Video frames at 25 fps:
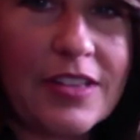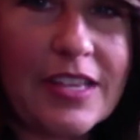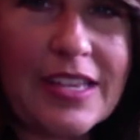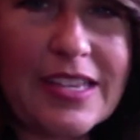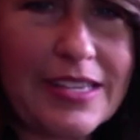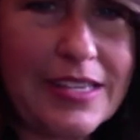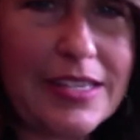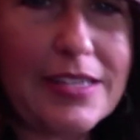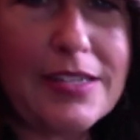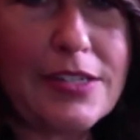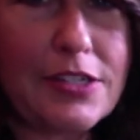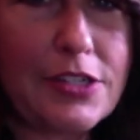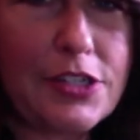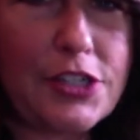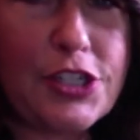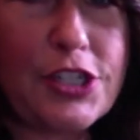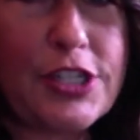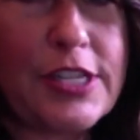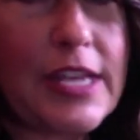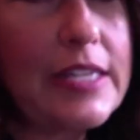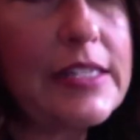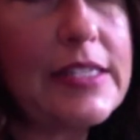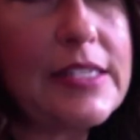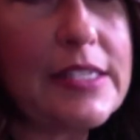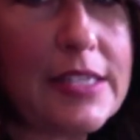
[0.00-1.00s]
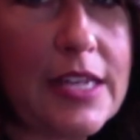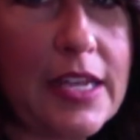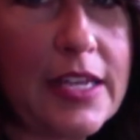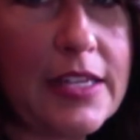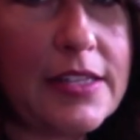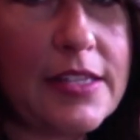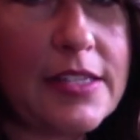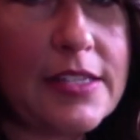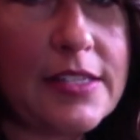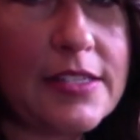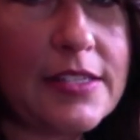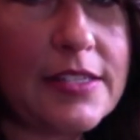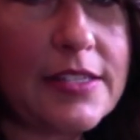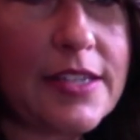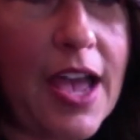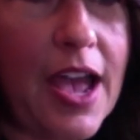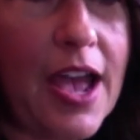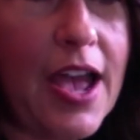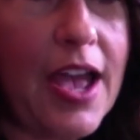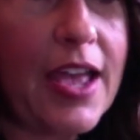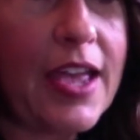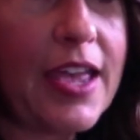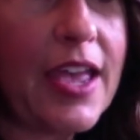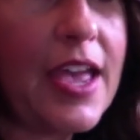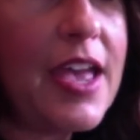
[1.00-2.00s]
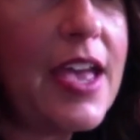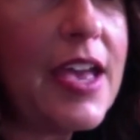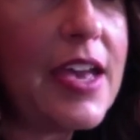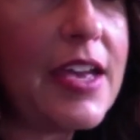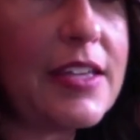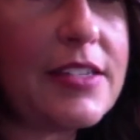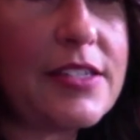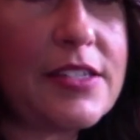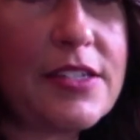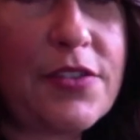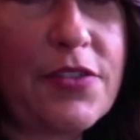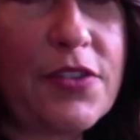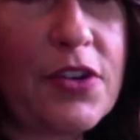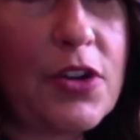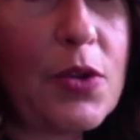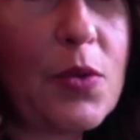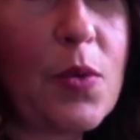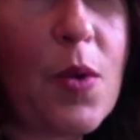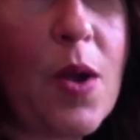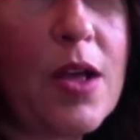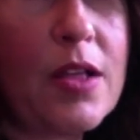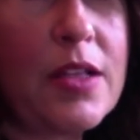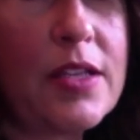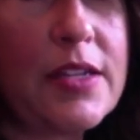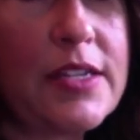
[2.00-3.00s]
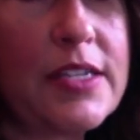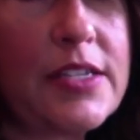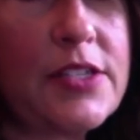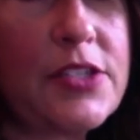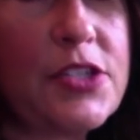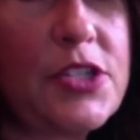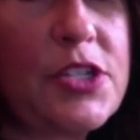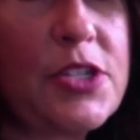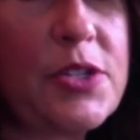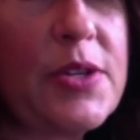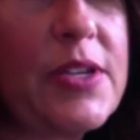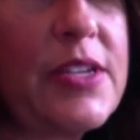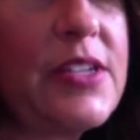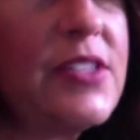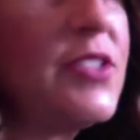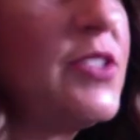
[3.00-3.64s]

Like each sunset, the sky has different qualities to it.